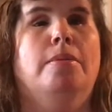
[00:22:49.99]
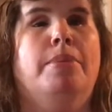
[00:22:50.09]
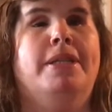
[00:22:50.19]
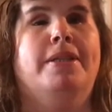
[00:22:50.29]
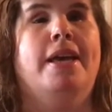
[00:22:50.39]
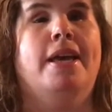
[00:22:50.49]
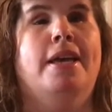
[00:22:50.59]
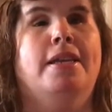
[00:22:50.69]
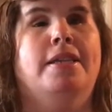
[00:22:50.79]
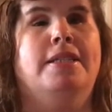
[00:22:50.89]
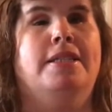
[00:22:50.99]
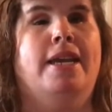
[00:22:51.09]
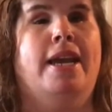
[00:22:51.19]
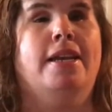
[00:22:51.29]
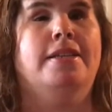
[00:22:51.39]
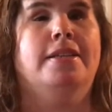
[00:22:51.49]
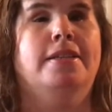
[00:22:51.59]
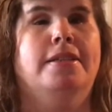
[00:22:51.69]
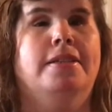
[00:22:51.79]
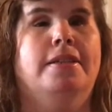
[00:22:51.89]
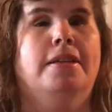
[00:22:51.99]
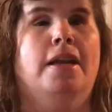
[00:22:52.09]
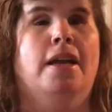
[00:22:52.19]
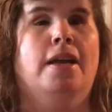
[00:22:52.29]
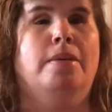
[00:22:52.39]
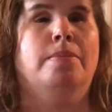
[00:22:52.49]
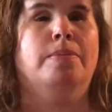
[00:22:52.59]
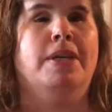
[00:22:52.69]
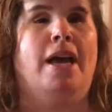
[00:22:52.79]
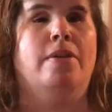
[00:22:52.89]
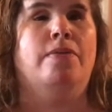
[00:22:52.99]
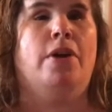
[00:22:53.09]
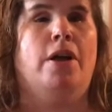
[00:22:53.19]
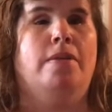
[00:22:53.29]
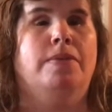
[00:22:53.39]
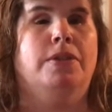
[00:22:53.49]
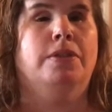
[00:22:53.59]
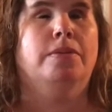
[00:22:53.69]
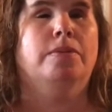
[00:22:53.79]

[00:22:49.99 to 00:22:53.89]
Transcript: but then the state got involved,